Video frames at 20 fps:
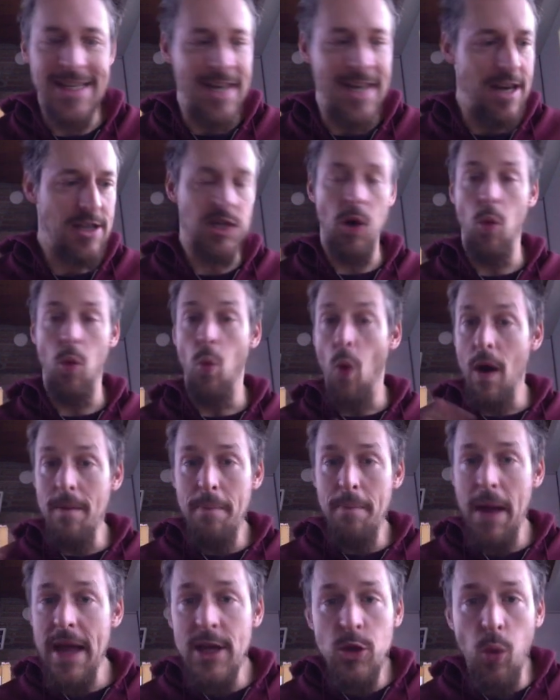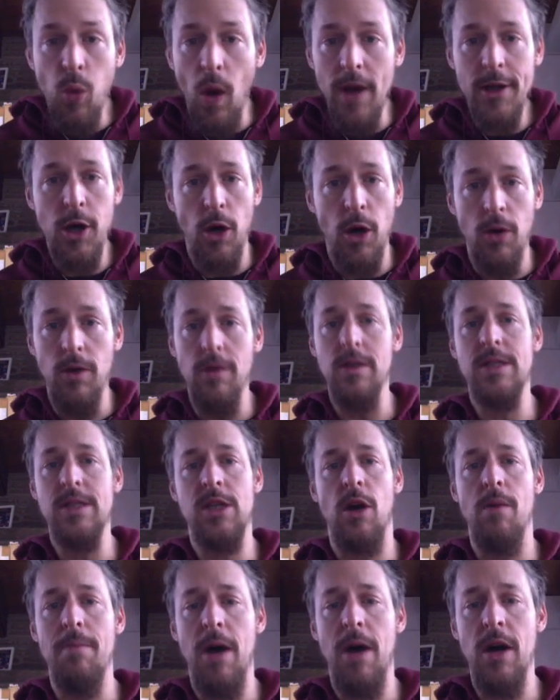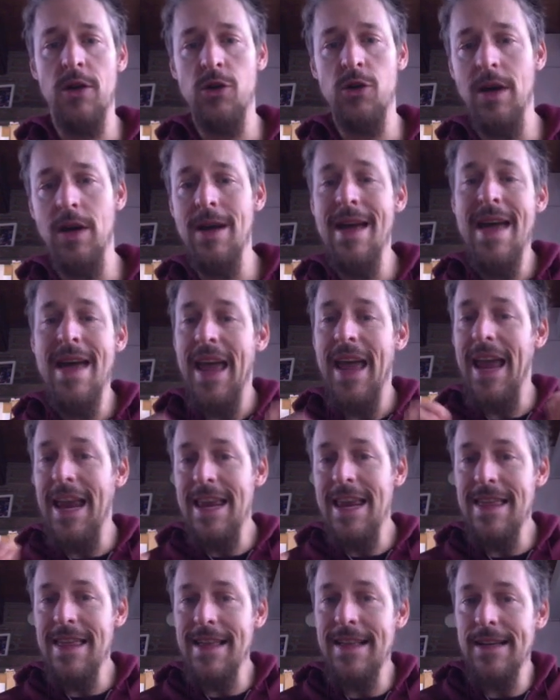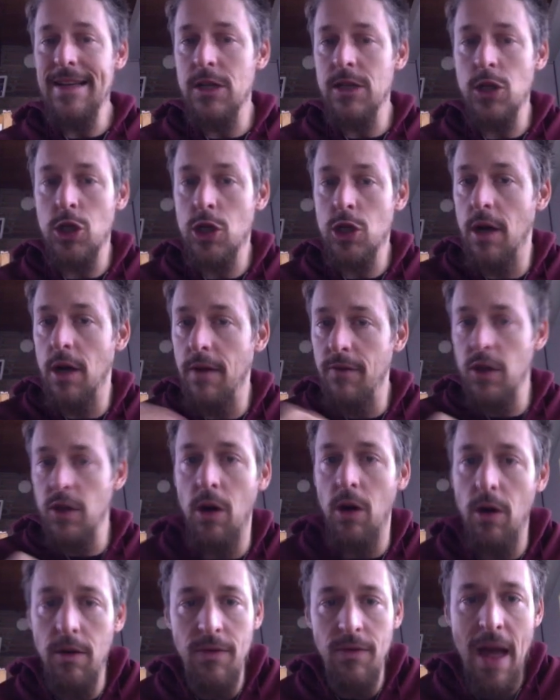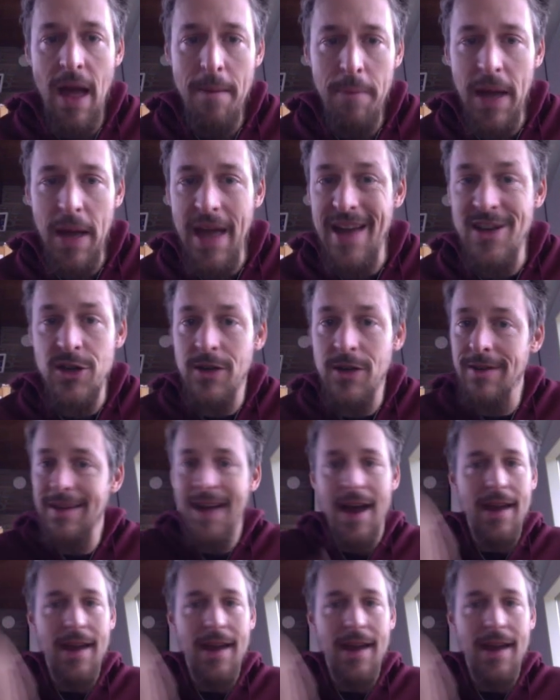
So one page, one goal is our mantra. Anything that doesn't serve the goal of that page, gotta